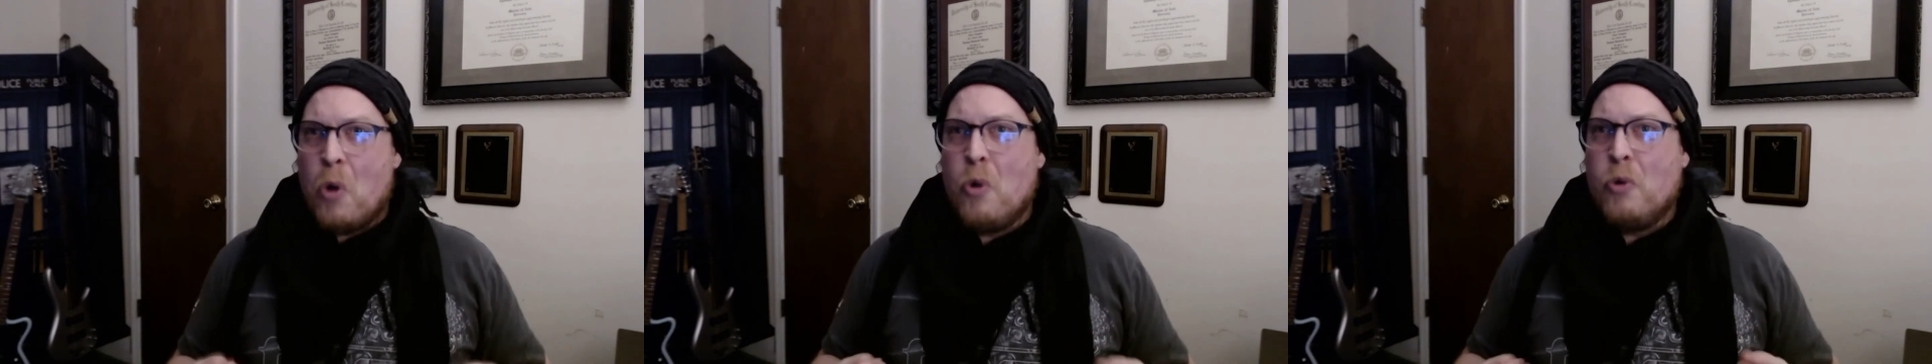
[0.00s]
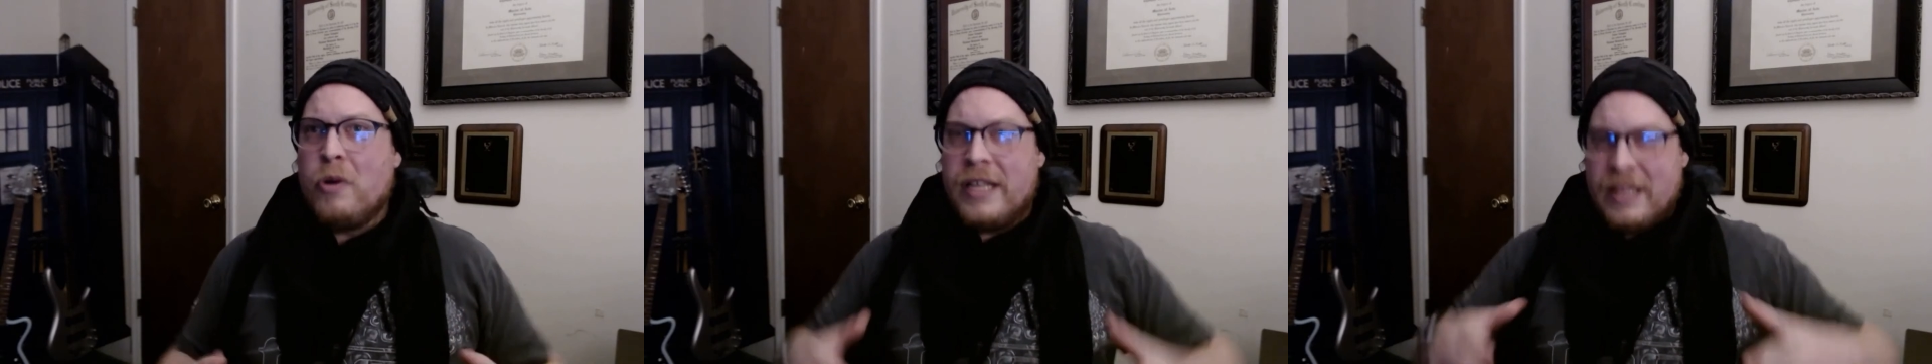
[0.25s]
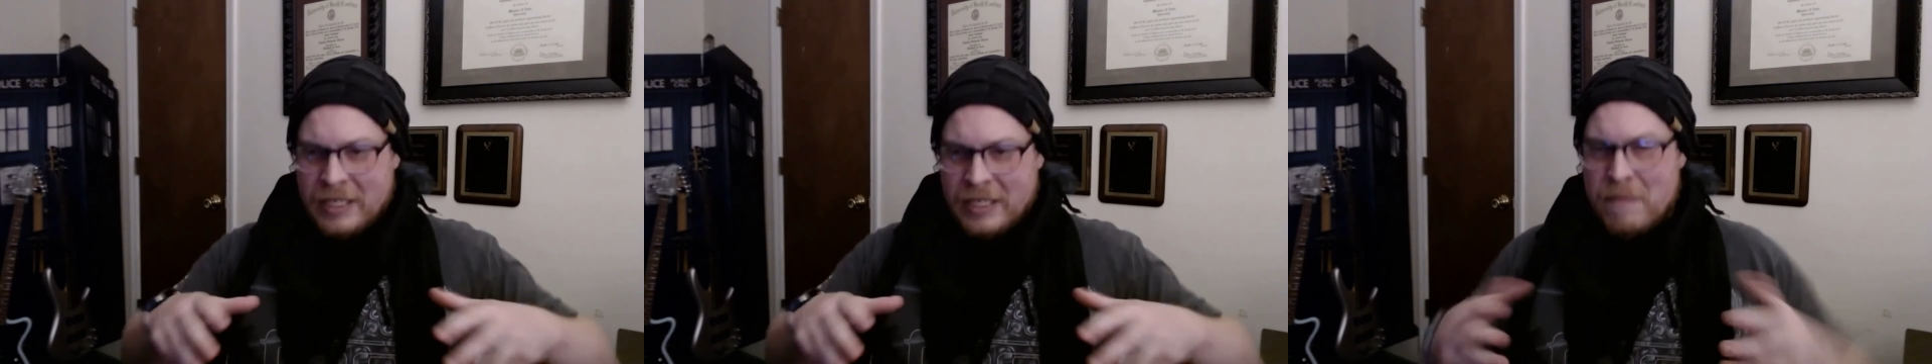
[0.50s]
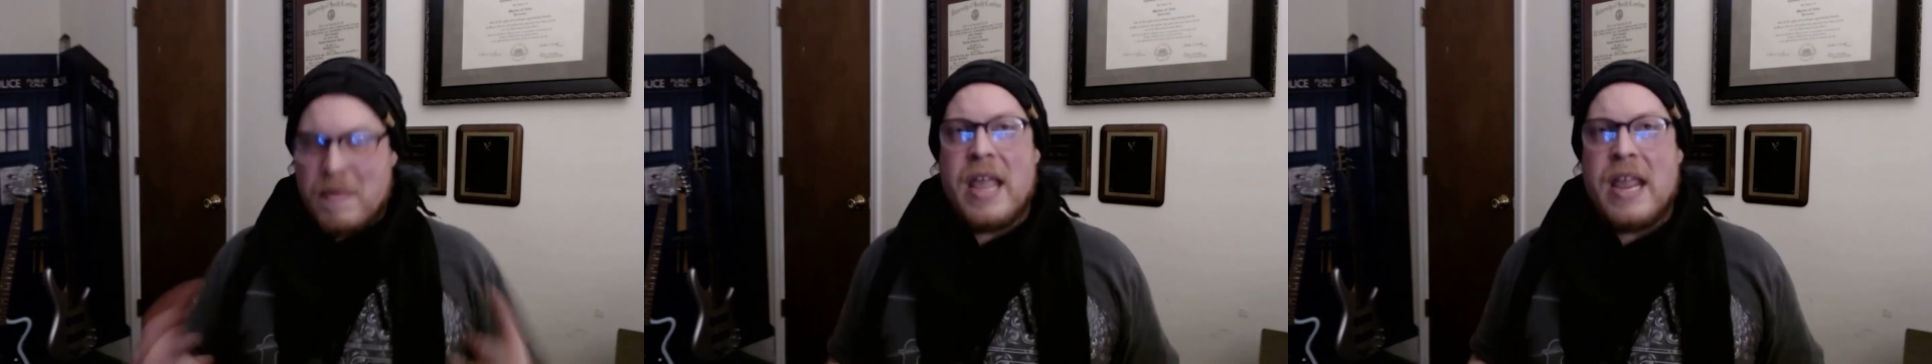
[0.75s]
only the
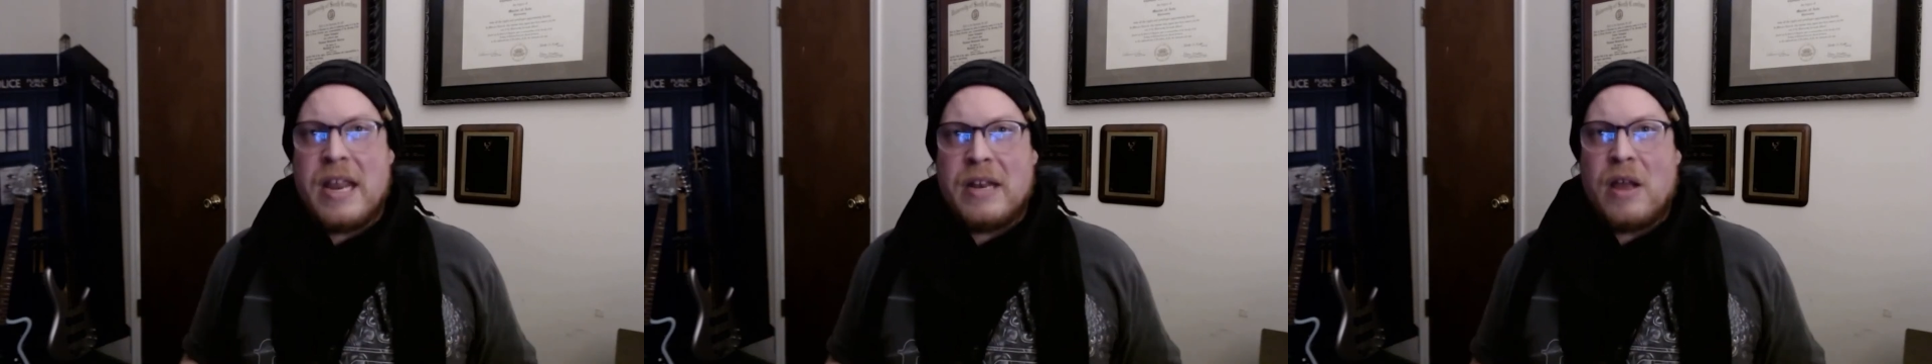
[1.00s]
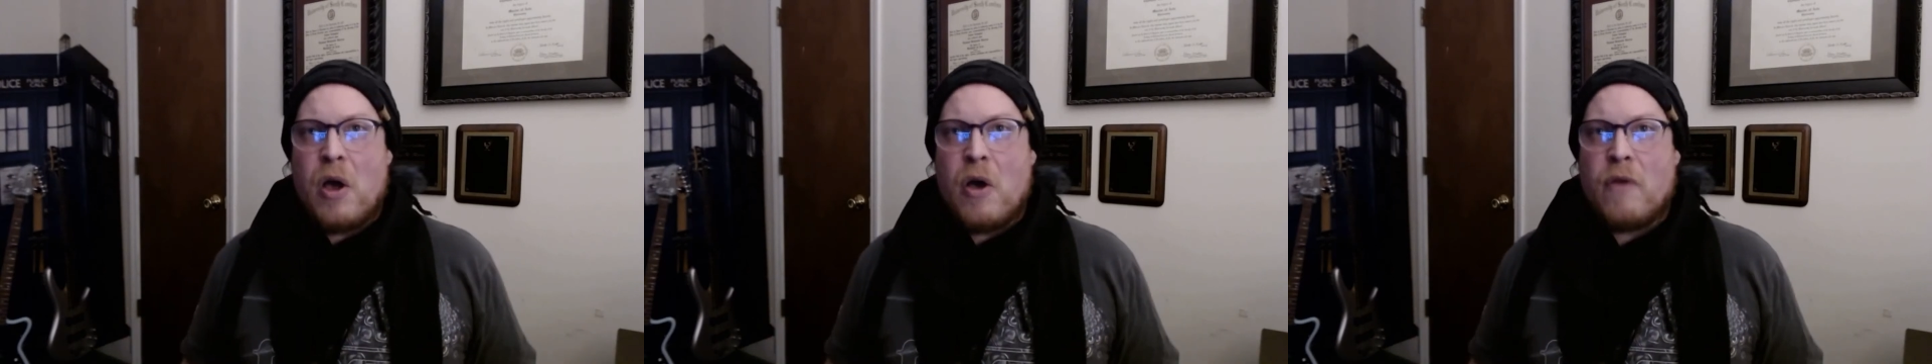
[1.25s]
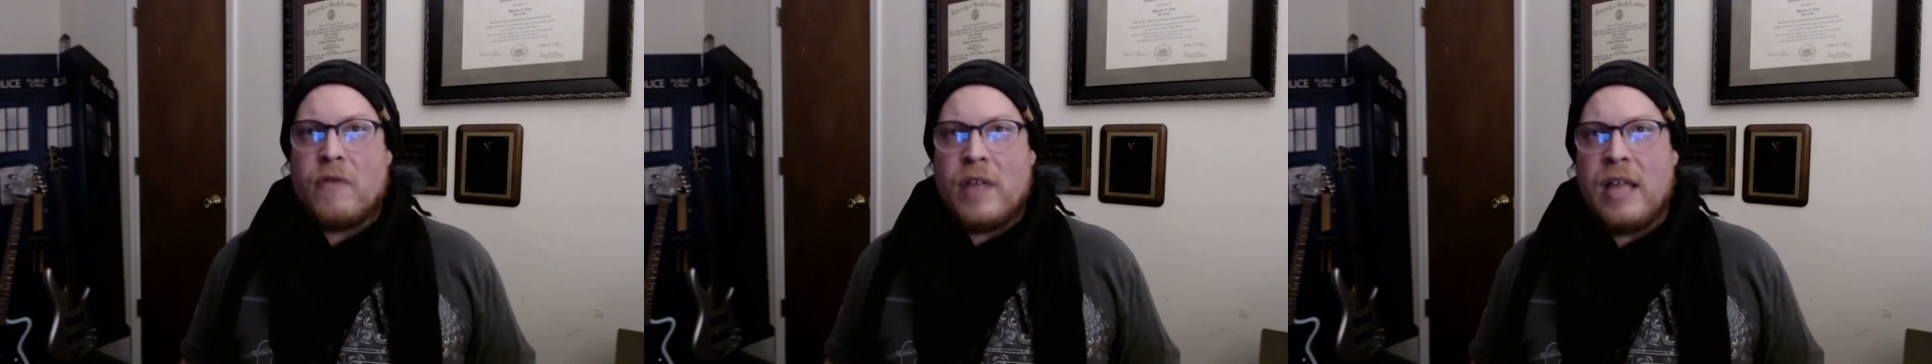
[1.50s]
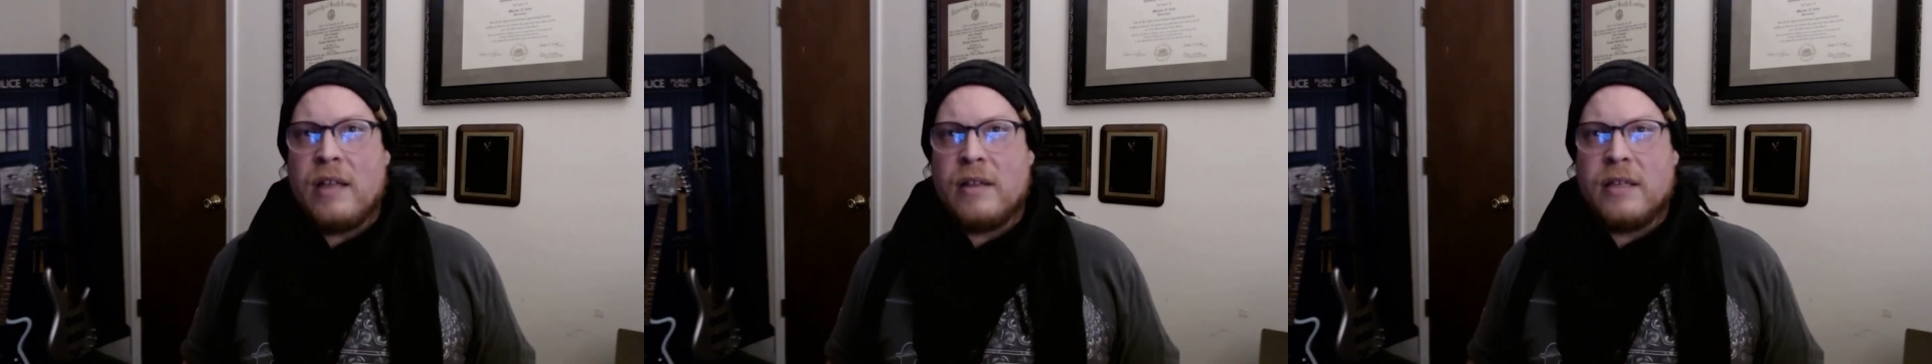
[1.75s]
domain of
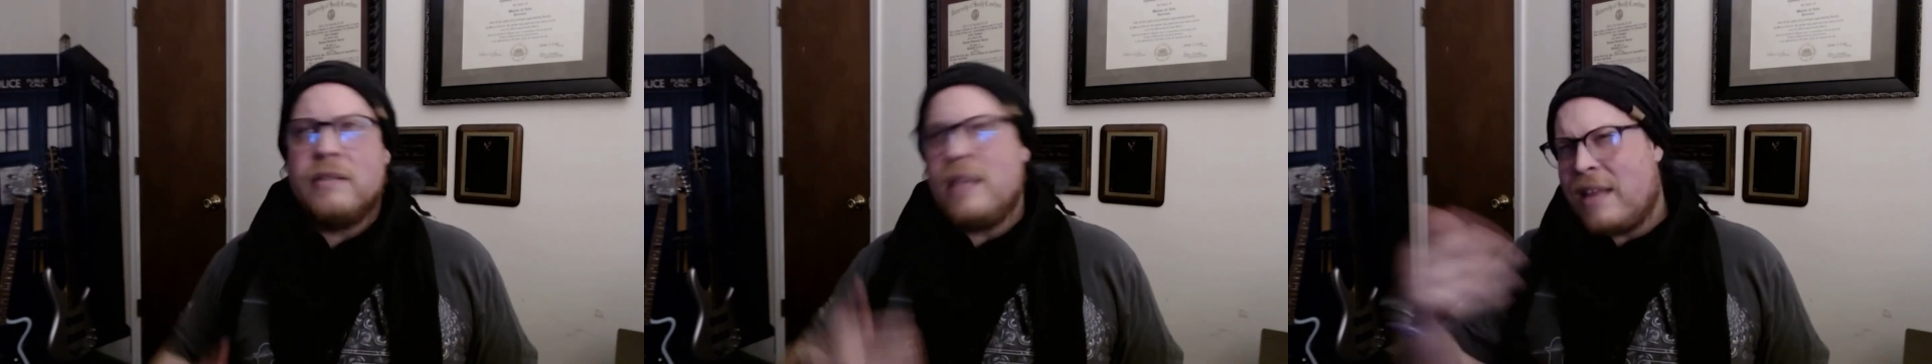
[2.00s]
England,